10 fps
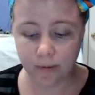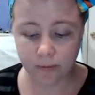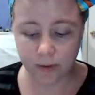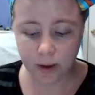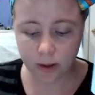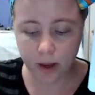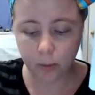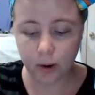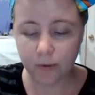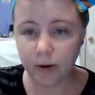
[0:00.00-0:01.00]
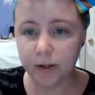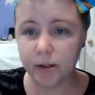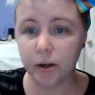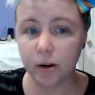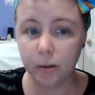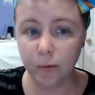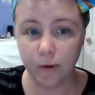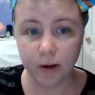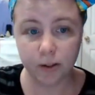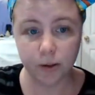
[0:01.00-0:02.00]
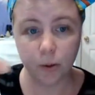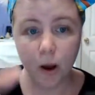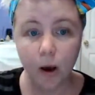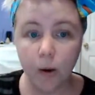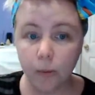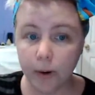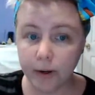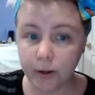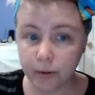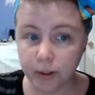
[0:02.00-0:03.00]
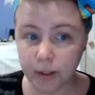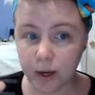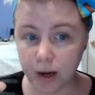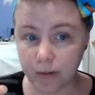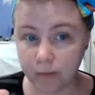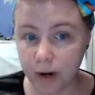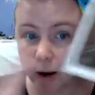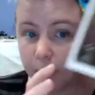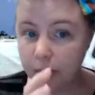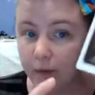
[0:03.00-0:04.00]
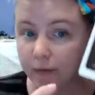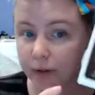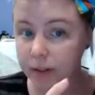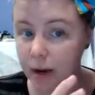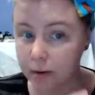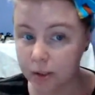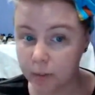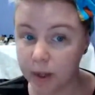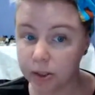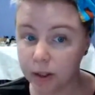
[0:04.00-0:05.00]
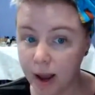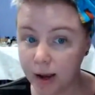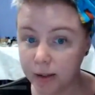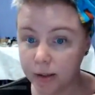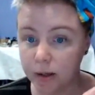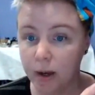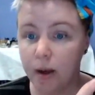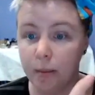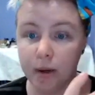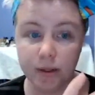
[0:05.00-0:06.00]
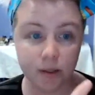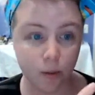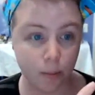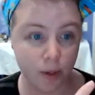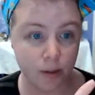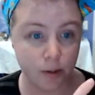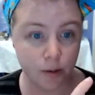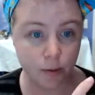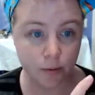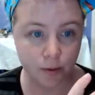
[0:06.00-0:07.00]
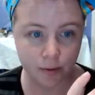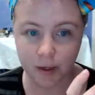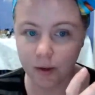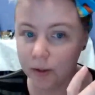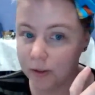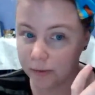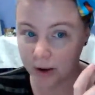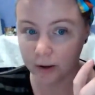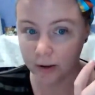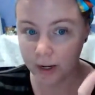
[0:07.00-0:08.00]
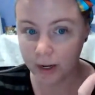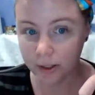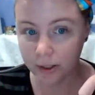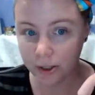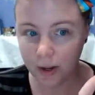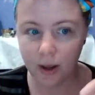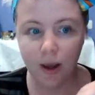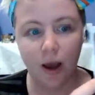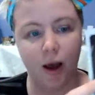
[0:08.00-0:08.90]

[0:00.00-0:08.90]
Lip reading: So I feel like whatever it is that you're going to move on to, one, you need to kind of narrow that field down and specialize, because that's what bees do. Like you need to find your niche.